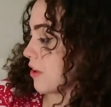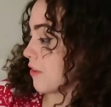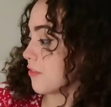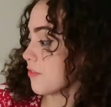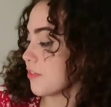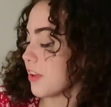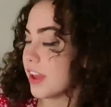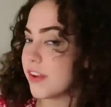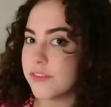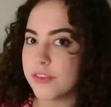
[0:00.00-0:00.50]
My
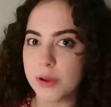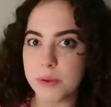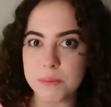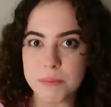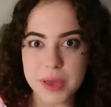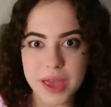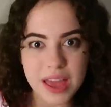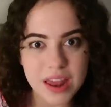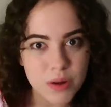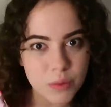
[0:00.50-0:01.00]
favorite
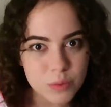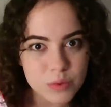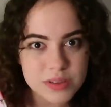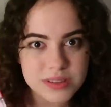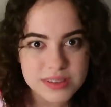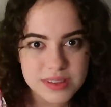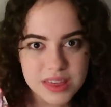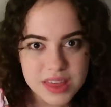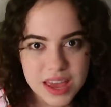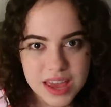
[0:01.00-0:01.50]
bit
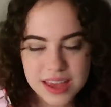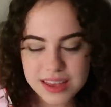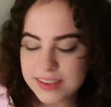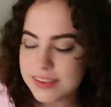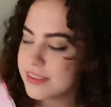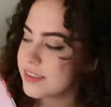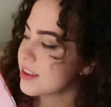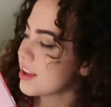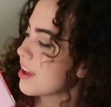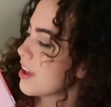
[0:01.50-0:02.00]
was
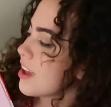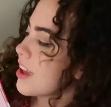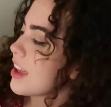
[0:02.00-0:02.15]
this.